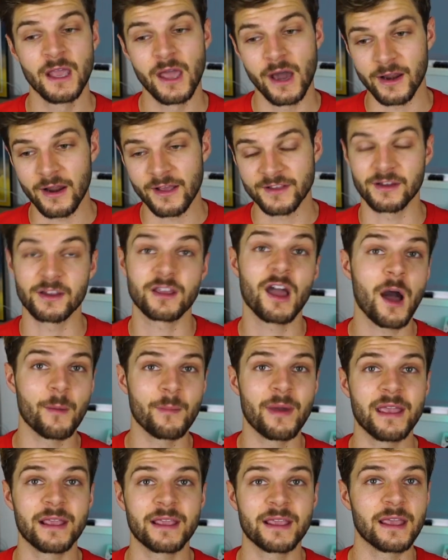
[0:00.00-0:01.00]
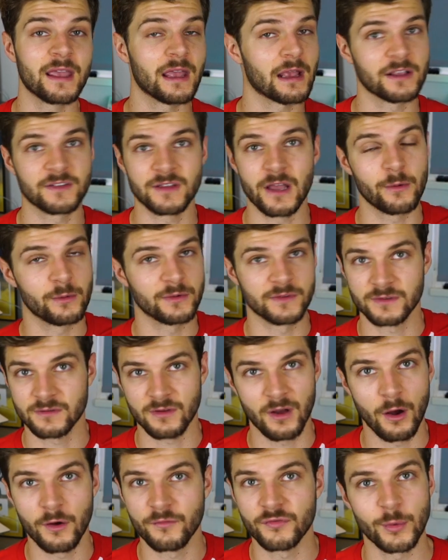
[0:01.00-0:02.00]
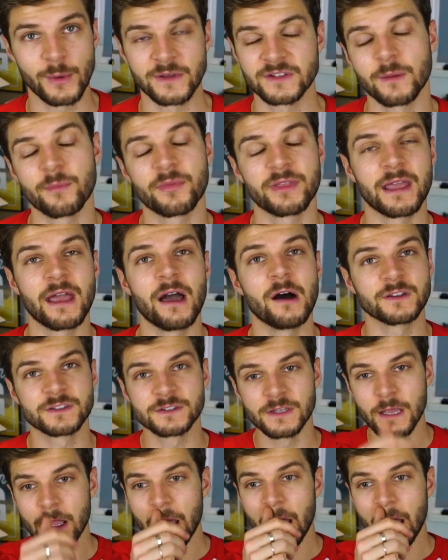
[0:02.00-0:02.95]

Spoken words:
And I said, I can't make it because I was off doing something else.